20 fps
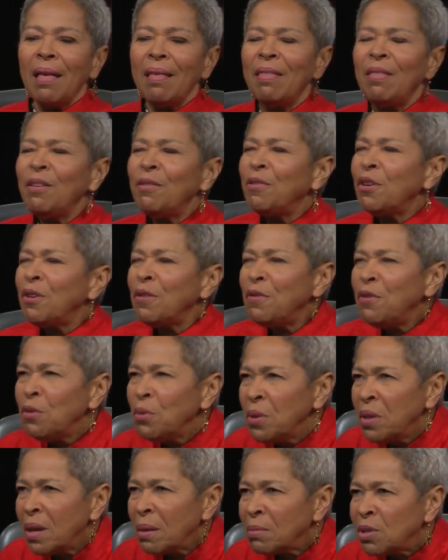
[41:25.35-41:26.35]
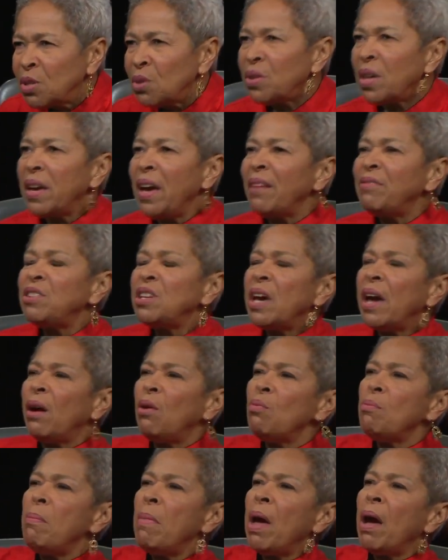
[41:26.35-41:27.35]
There are very few of them, so they have to
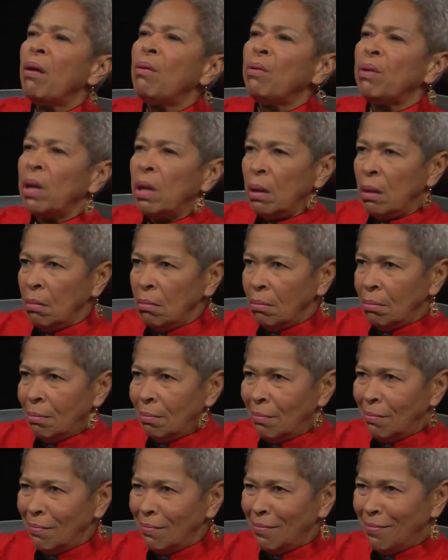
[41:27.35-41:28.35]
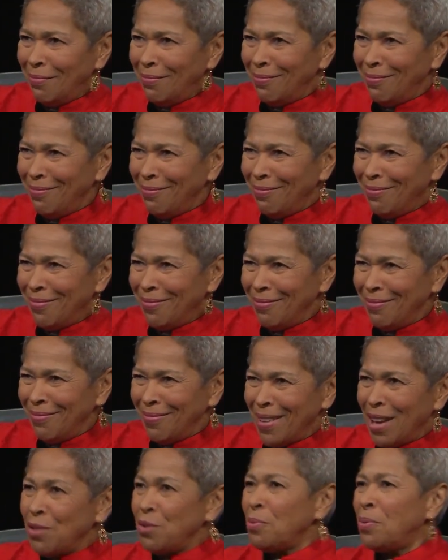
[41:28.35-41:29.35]
out-marry.
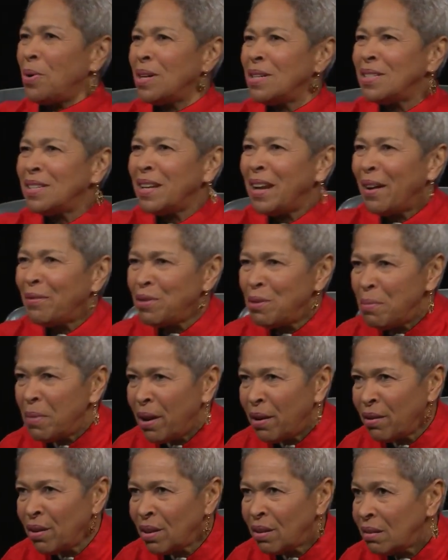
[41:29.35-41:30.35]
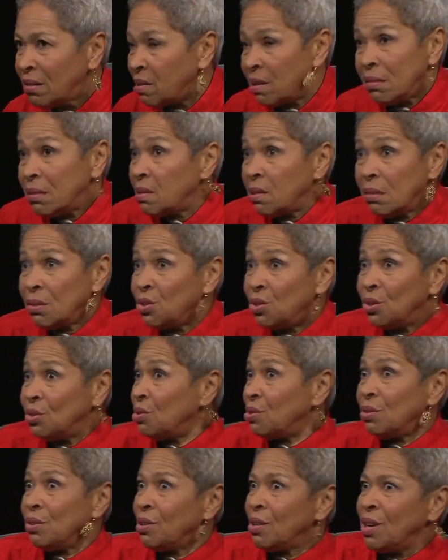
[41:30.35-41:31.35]
Otherwise, they'd have to marry their sister
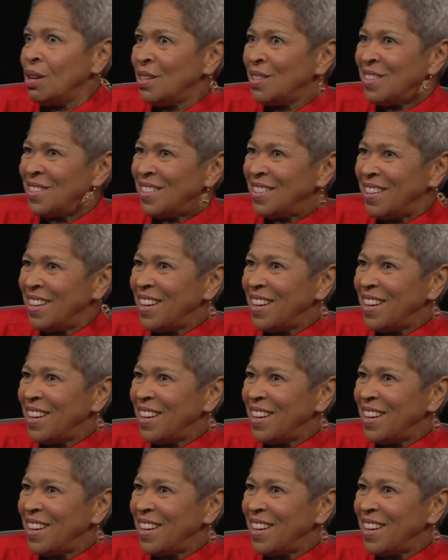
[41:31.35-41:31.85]
or their cousin.